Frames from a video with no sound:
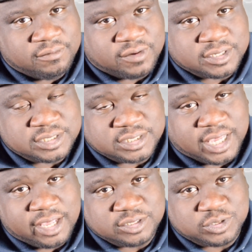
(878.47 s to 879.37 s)
versus
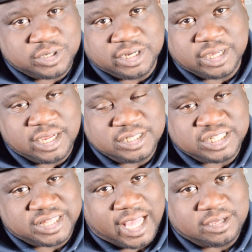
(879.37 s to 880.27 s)
answering
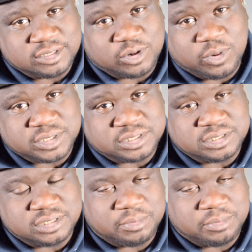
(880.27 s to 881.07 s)
100,000 questions